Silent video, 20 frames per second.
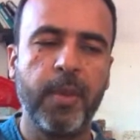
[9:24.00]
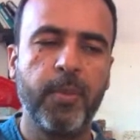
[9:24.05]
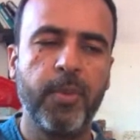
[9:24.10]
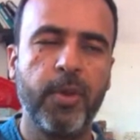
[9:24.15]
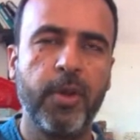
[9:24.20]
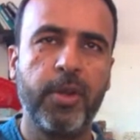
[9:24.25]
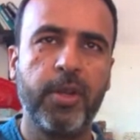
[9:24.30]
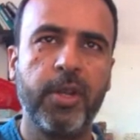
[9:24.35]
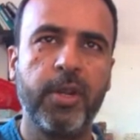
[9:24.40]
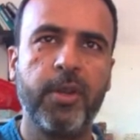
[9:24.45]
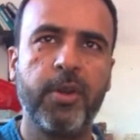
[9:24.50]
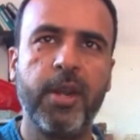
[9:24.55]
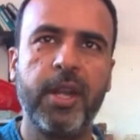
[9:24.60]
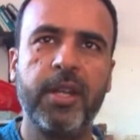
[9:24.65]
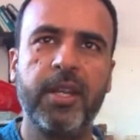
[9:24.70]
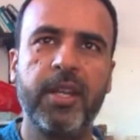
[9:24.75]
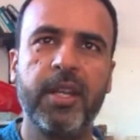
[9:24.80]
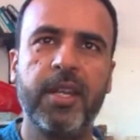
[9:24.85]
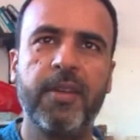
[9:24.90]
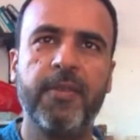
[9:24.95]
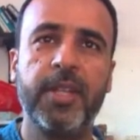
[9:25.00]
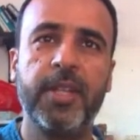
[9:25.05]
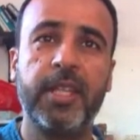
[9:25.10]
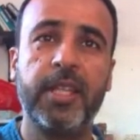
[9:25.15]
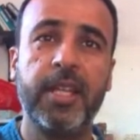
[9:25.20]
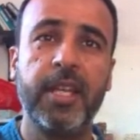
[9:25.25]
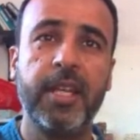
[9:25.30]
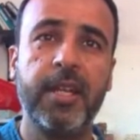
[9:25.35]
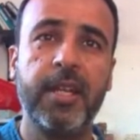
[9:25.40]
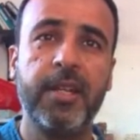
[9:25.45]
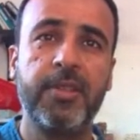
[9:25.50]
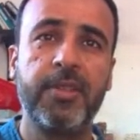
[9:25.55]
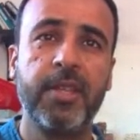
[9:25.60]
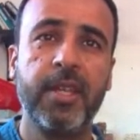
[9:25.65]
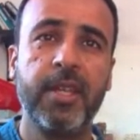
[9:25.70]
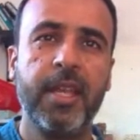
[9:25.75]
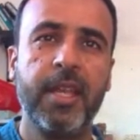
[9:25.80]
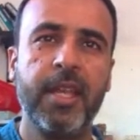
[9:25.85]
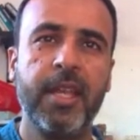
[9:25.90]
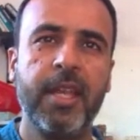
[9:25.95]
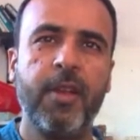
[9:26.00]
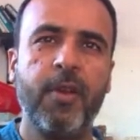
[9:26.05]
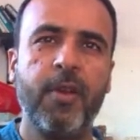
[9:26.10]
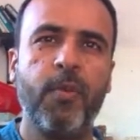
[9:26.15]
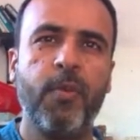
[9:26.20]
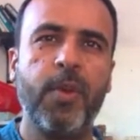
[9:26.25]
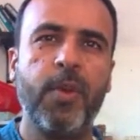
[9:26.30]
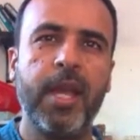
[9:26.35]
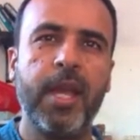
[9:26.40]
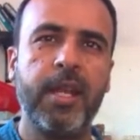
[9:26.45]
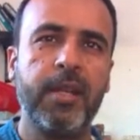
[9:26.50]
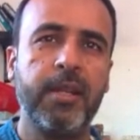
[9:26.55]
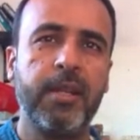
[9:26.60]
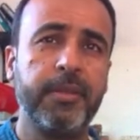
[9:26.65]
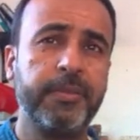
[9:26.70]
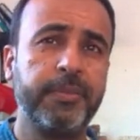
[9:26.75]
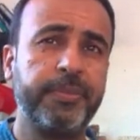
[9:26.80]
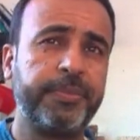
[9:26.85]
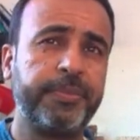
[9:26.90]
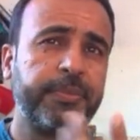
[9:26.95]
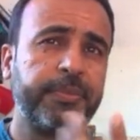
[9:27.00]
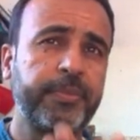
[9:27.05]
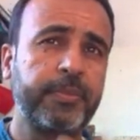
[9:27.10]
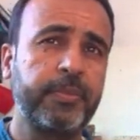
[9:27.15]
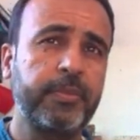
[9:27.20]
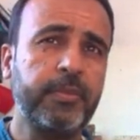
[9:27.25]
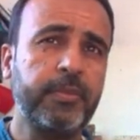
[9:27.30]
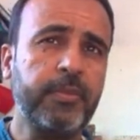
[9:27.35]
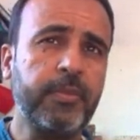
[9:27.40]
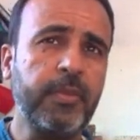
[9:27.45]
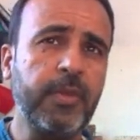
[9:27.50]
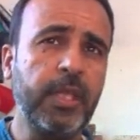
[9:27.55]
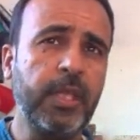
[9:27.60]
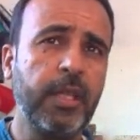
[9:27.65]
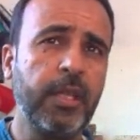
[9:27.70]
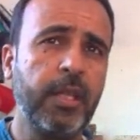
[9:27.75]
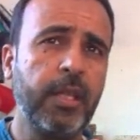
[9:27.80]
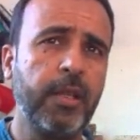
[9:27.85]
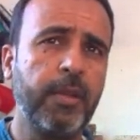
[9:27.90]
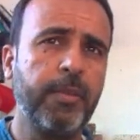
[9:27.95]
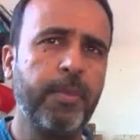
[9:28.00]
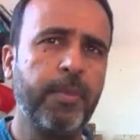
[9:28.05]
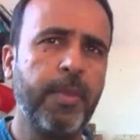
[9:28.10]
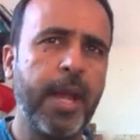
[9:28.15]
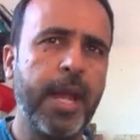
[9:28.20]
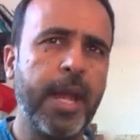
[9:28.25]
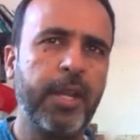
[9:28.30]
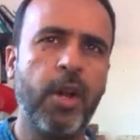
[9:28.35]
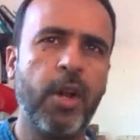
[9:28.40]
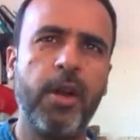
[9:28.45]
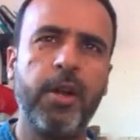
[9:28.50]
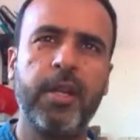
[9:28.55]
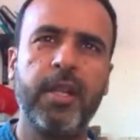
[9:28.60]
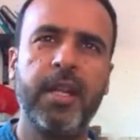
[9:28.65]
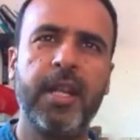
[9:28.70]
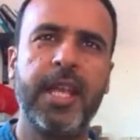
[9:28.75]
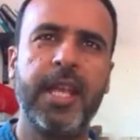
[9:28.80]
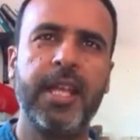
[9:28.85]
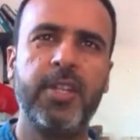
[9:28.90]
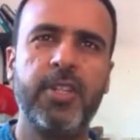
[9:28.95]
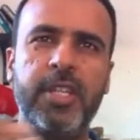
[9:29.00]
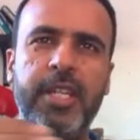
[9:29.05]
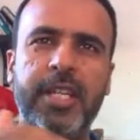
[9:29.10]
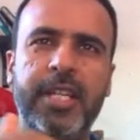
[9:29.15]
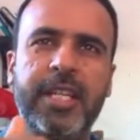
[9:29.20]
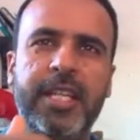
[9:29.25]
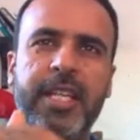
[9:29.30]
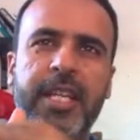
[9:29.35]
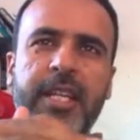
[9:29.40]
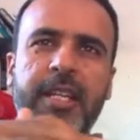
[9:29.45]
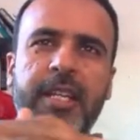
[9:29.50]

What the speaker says: from my book, Drawing Data with Kids, where my daughter like she